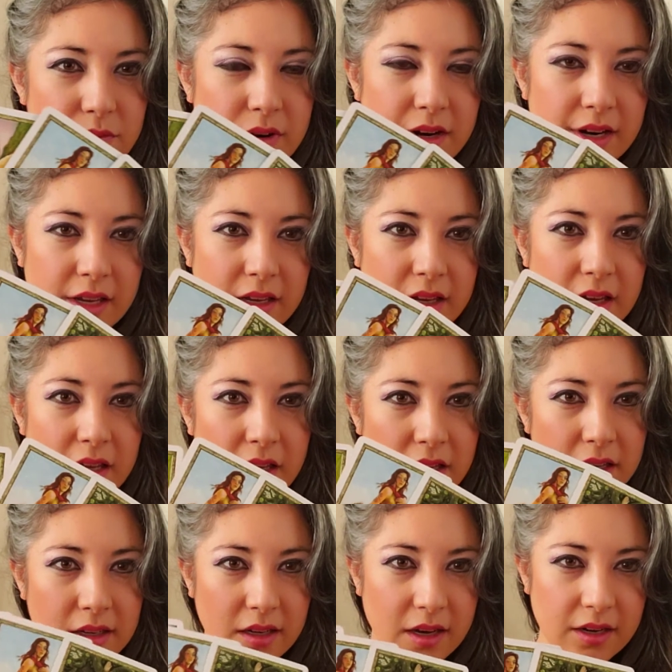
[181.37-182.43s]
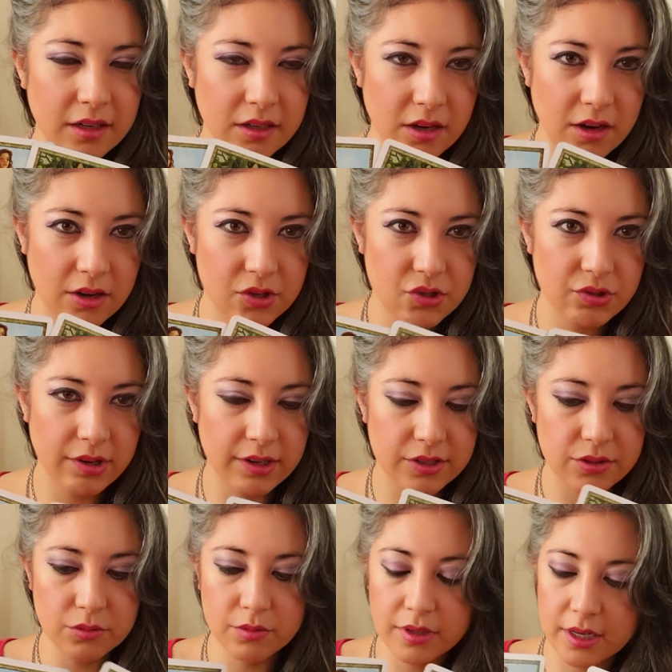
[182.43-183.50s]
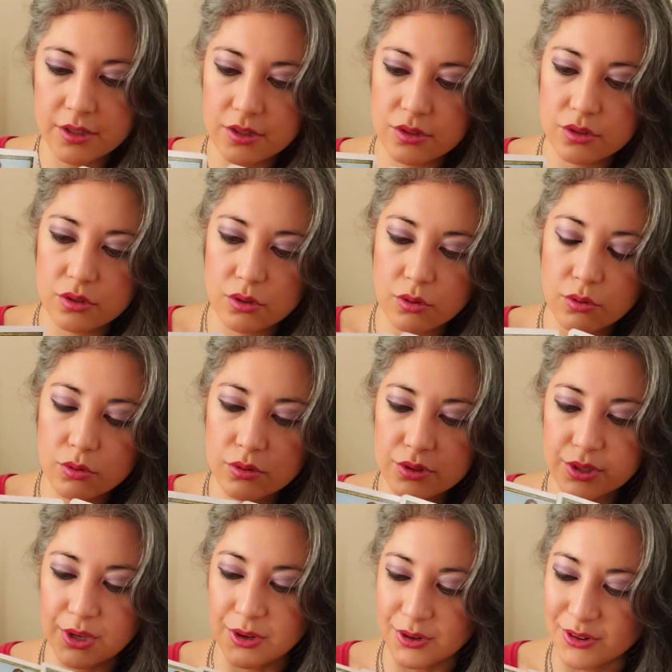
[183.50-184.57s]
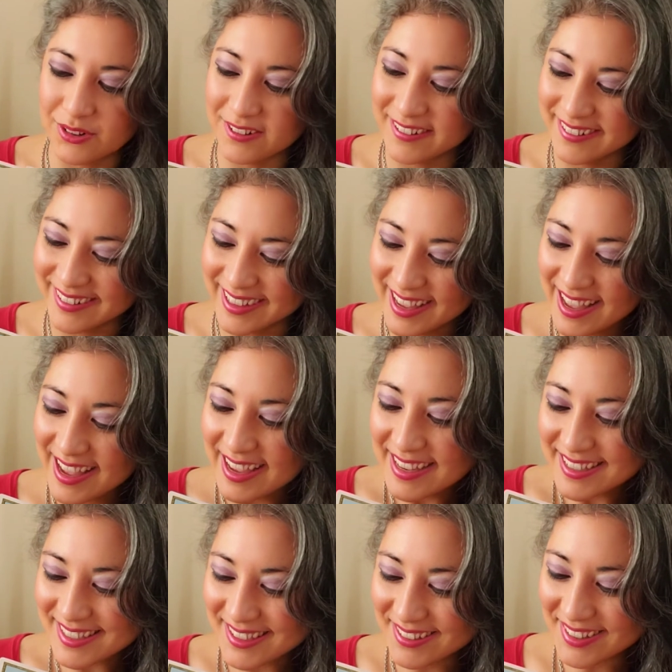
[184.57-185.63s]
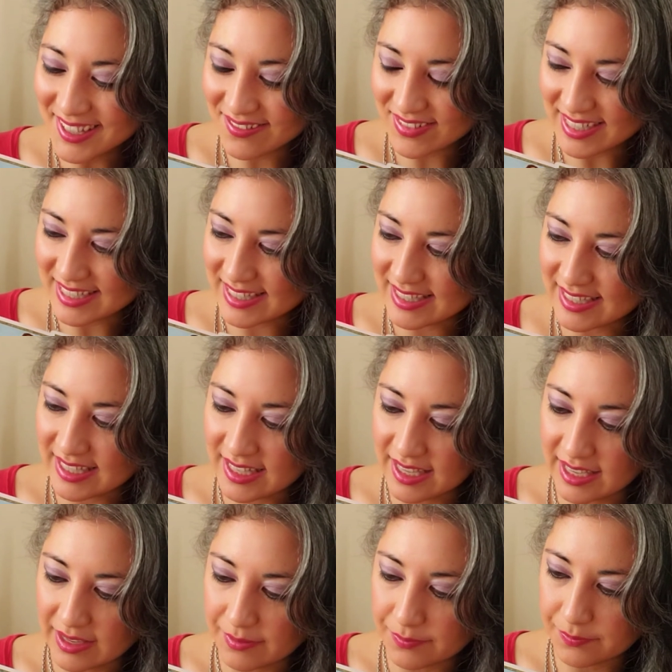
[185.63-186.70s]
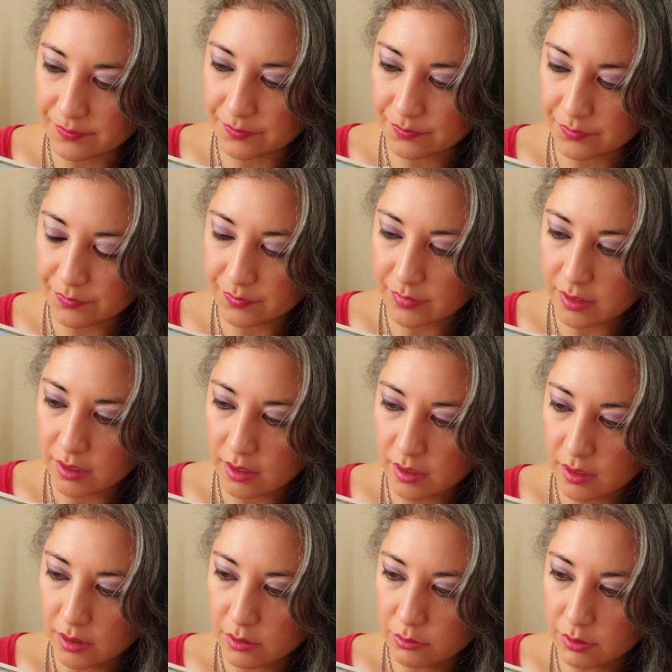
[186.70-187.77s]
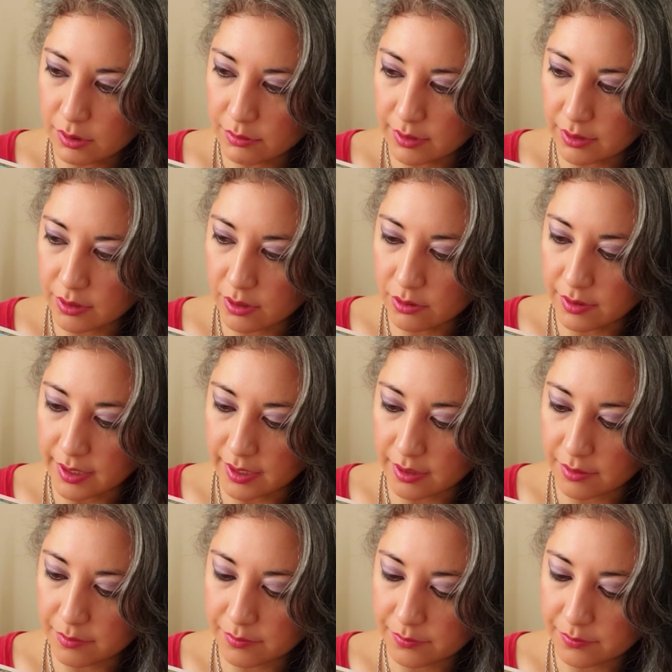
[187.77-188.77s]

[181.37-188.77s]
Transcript: running kind of contrary to what I just told you. So let me see where we're going.